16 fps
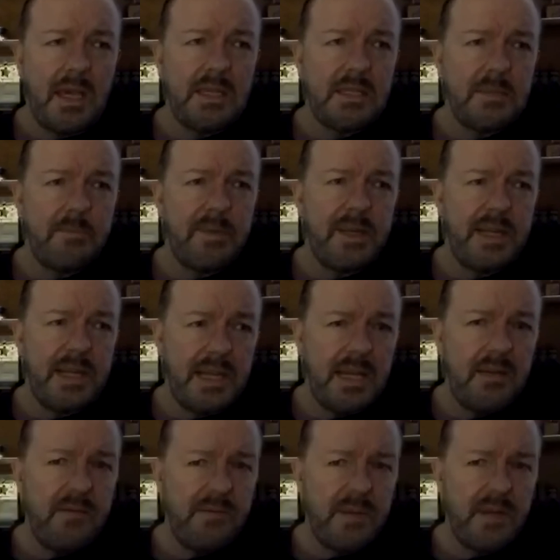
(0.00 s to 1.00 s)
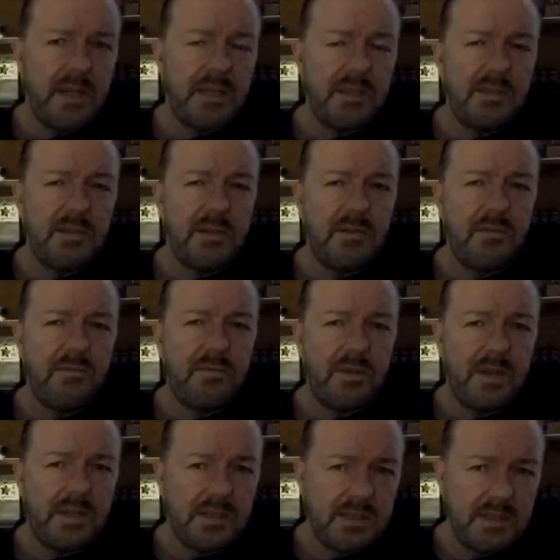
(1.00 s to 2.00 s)
to believe things of
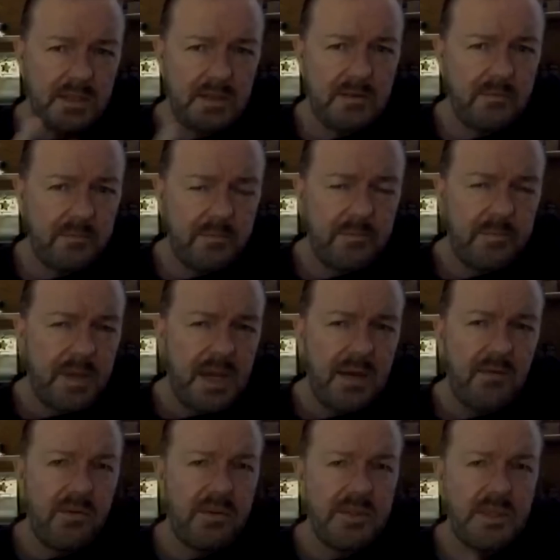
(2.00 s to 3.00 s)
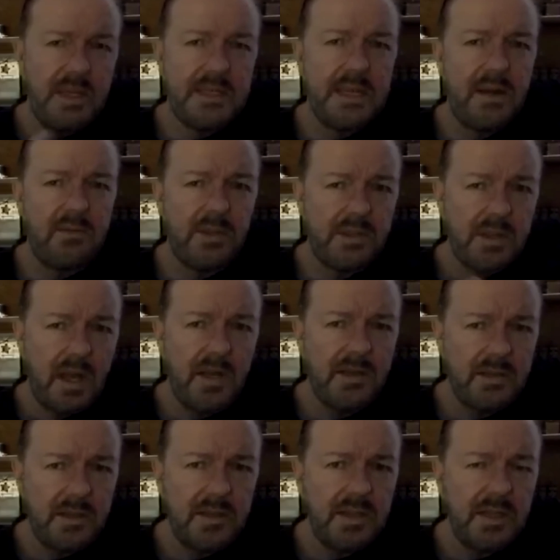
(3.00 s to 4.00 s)
its parents and its elders
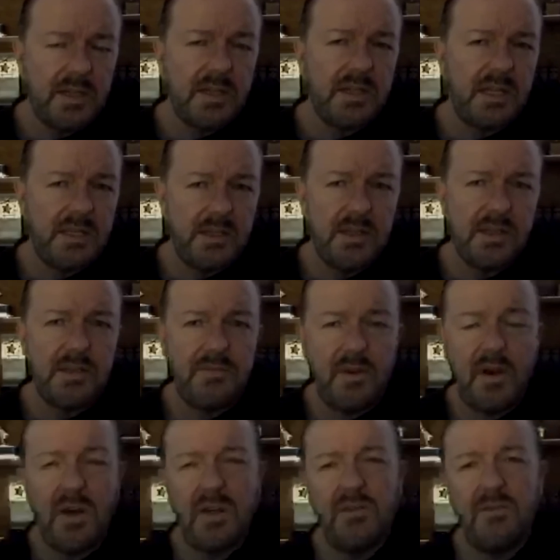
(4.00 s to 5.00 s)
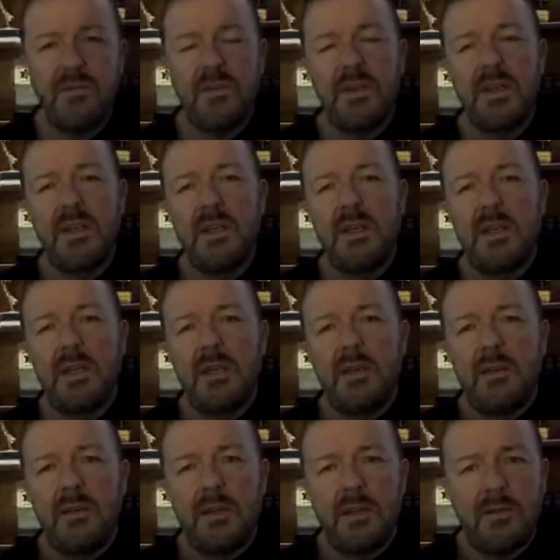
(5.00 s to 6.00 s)
unconditionally to survive.
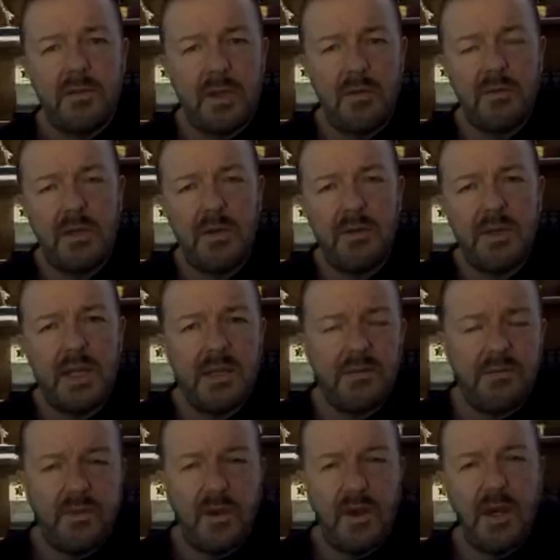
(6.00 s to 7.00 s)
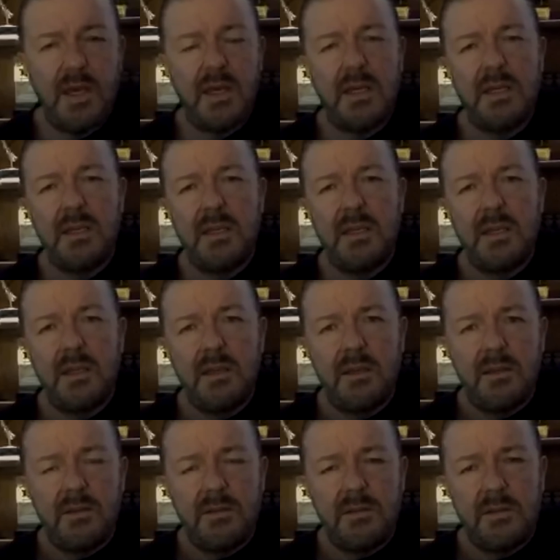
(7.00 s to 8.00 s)
Don't go near the fire.
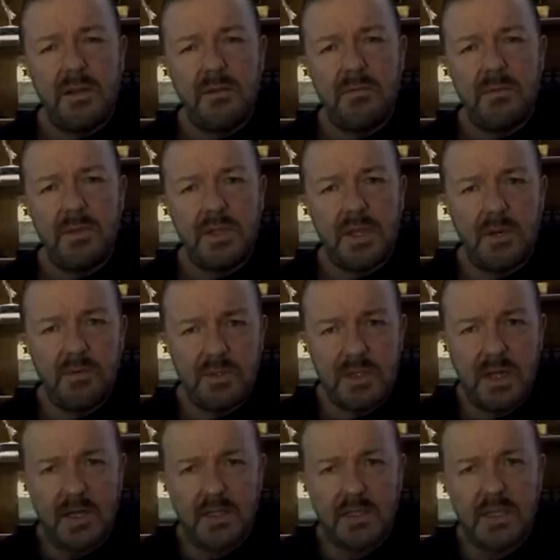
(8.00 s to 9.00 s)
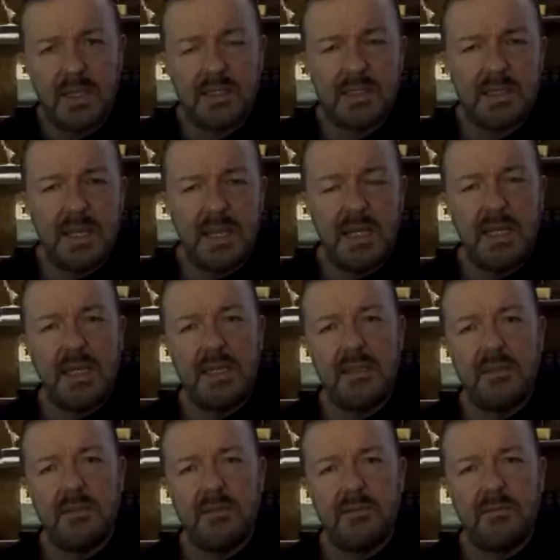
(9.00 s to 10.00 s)
Don't touch that
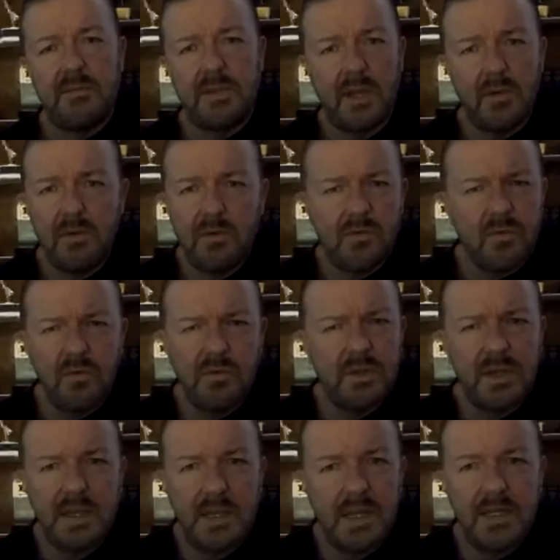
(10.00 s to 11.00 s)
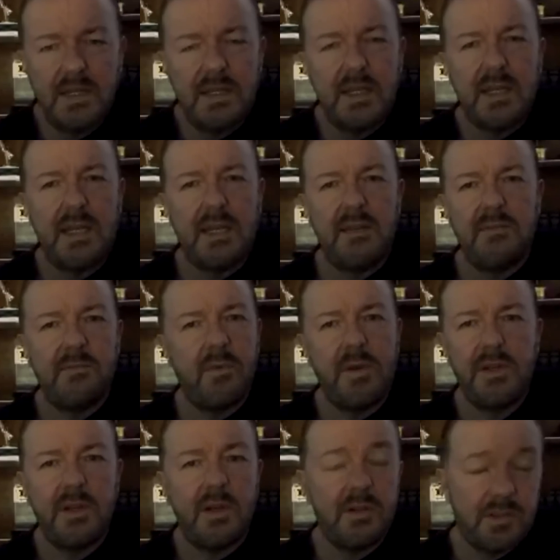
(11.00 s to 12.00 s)
snake. Don't crawl to the end of the cliff. Why
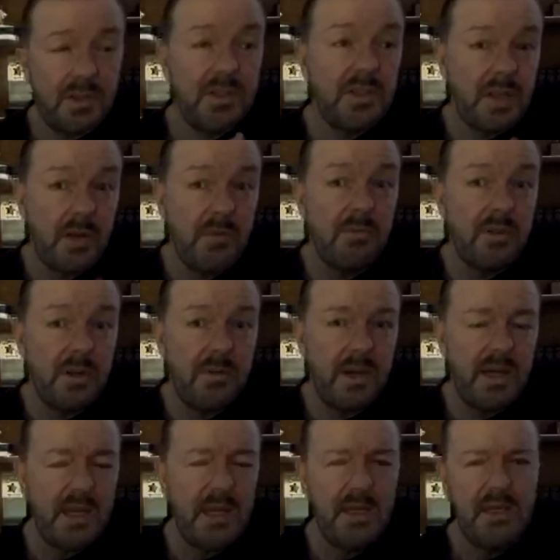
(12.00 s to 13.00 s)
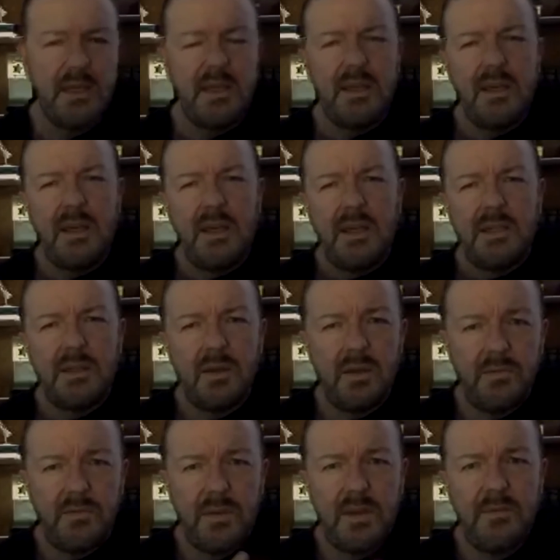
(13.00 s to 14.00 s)
not? Just don't do it. So
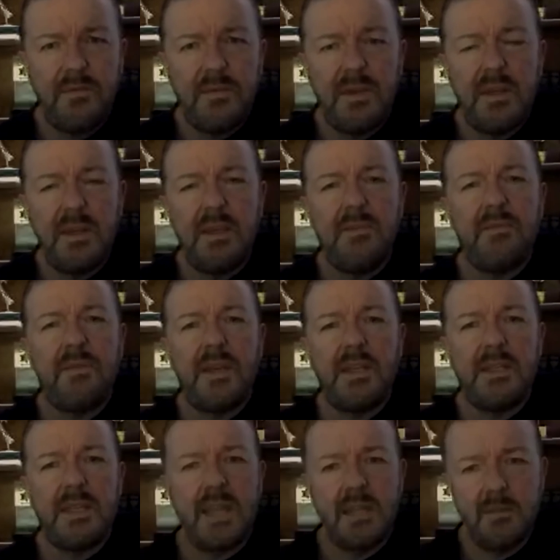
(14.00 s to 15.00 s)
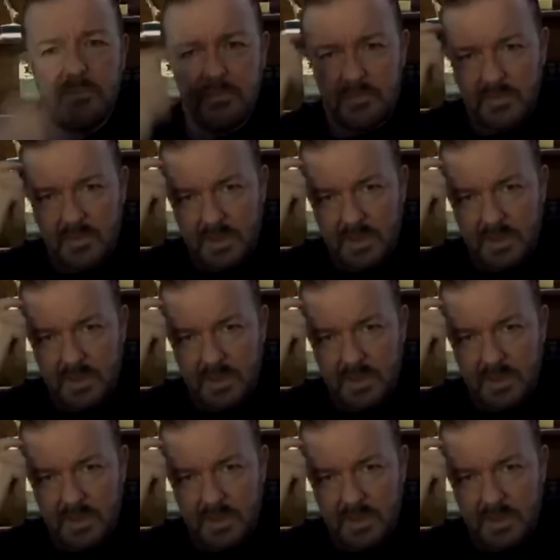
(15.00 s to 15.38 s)
if they tell them